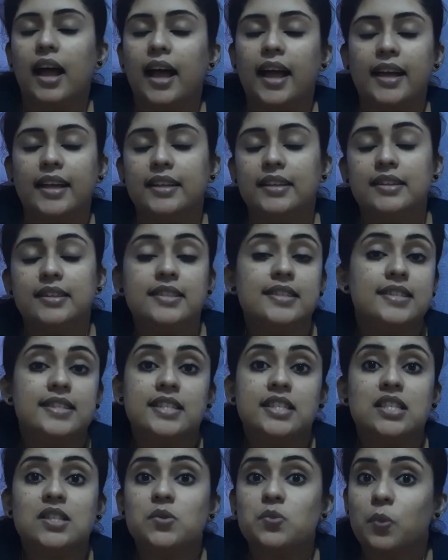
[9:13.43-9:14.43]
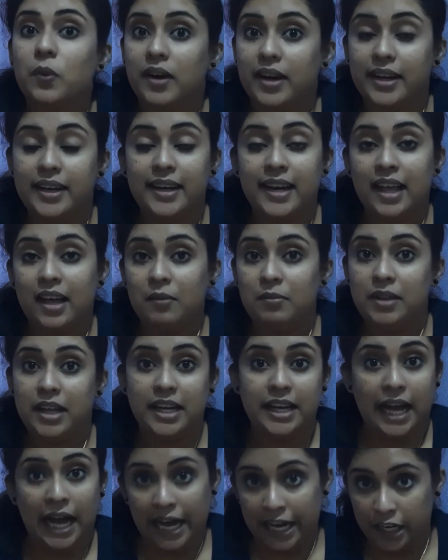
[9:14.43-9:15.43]
And this is just one lab
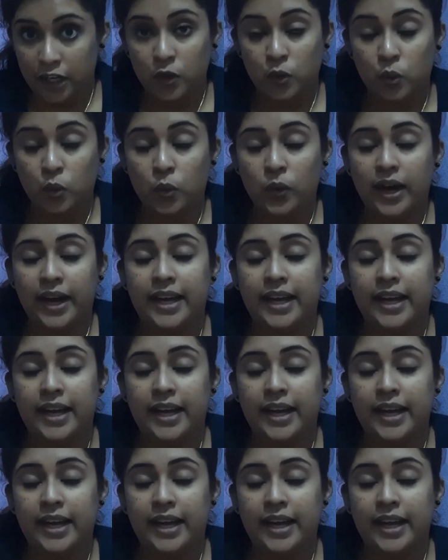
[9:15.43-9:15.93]
that I know,